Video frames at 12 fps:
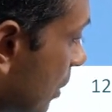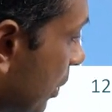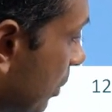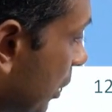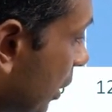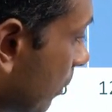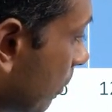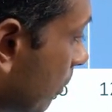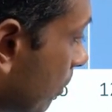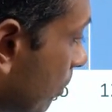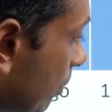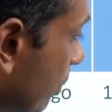will be B.
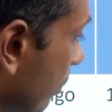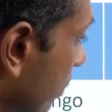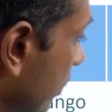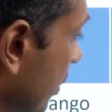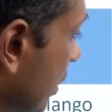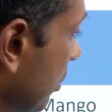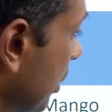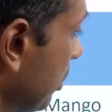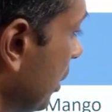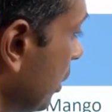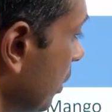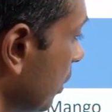This will be
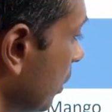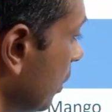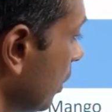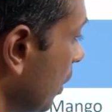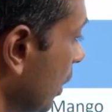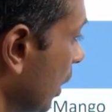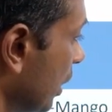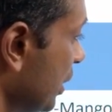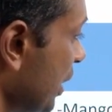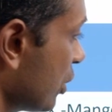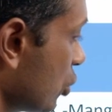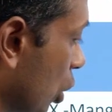B.
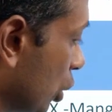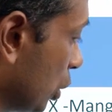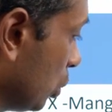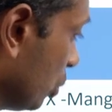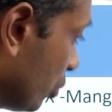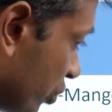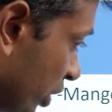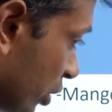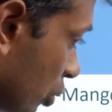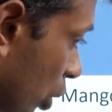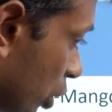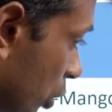D has got 2. C has
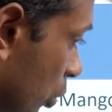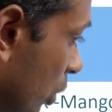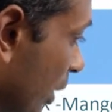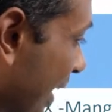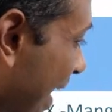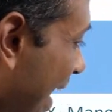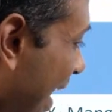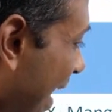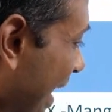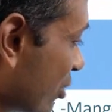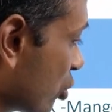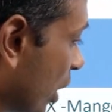got 2. A
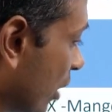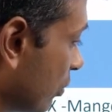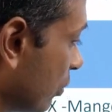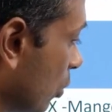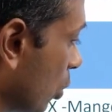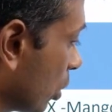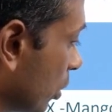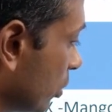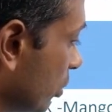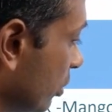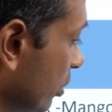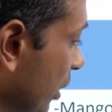has to have 4.
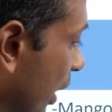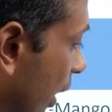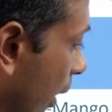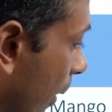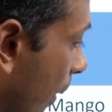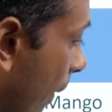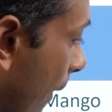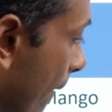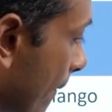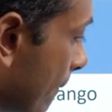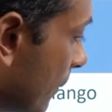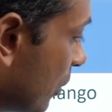This is A.
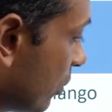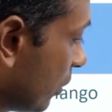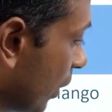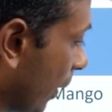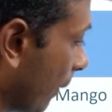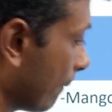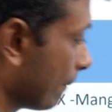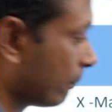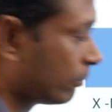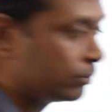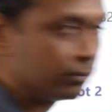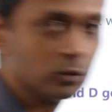This is A.
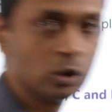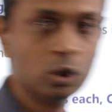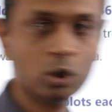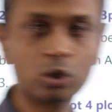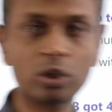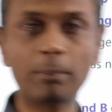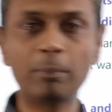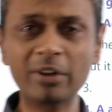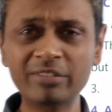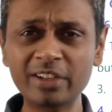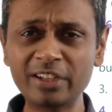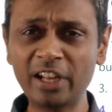So the
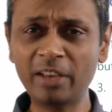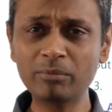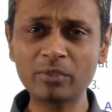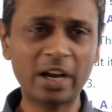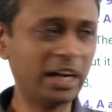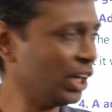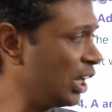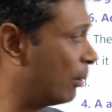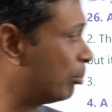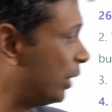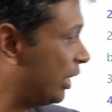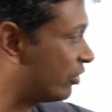person name kind of
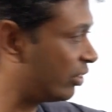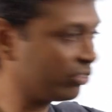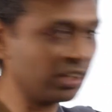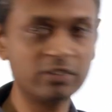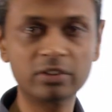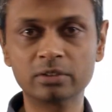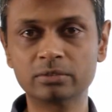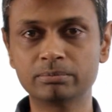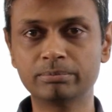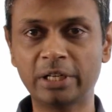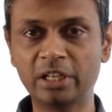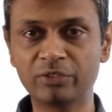completes itself
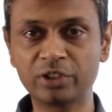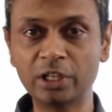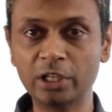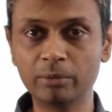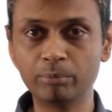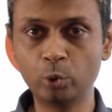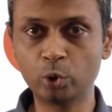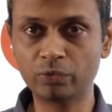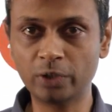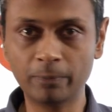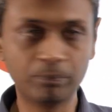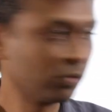magnificently,
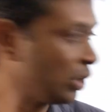beautifully.